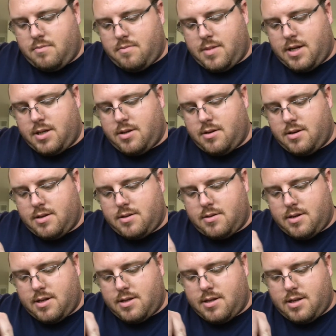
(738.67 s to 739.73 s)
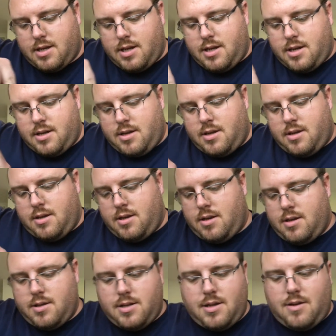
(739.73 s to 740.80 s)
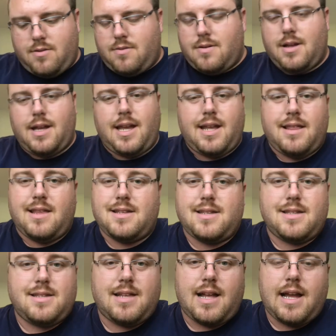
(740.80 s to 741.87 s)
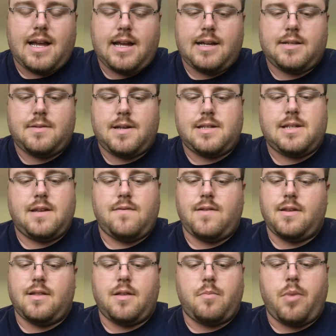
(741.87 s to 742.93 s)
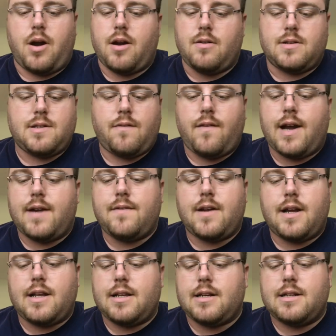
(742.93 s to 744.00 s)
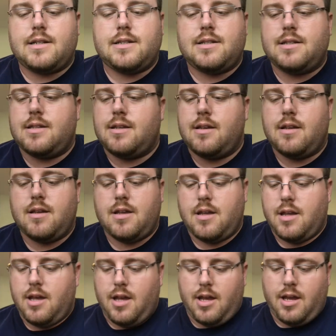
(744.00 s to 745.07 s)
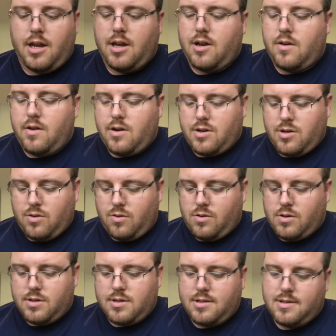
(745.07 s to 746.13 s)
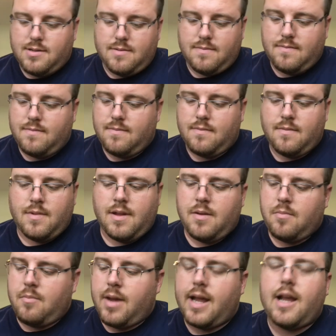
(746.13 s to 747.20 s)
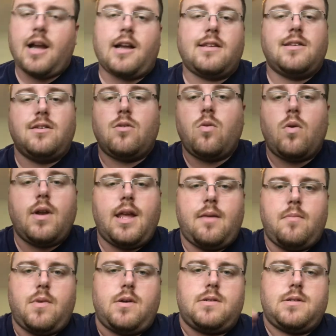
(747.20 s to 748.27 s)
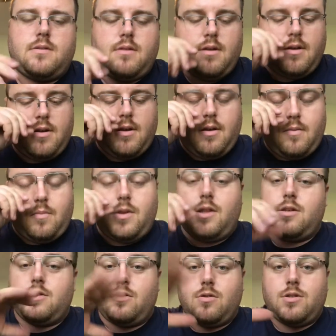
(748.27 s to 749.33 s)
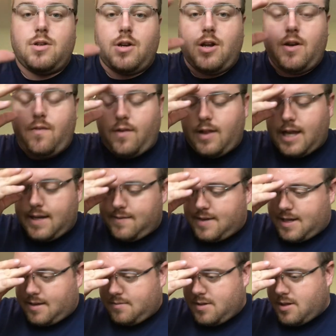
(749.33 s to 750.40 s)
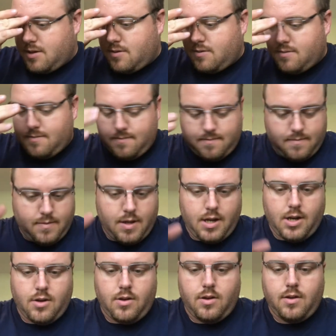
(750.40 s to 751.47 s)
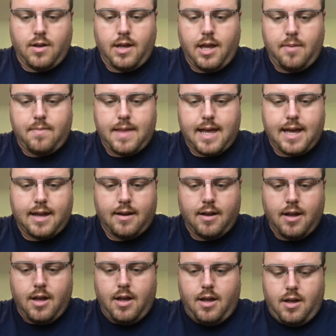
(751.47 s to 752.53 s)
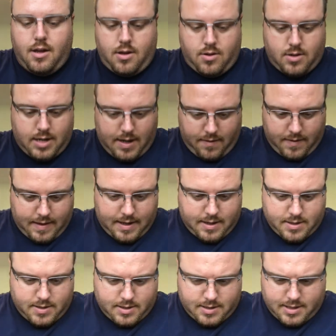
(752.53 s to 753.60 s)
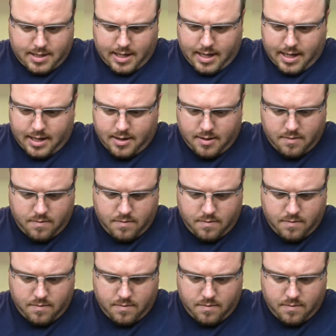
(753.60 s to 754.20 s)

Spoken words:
Make sure these are nice and tight. So again, this is not expensive. The part was $5. You know, your tools might cost you $20 at most, but those tools are good for a lifetime. So, you know, you can keep that going. Everything else looks tight.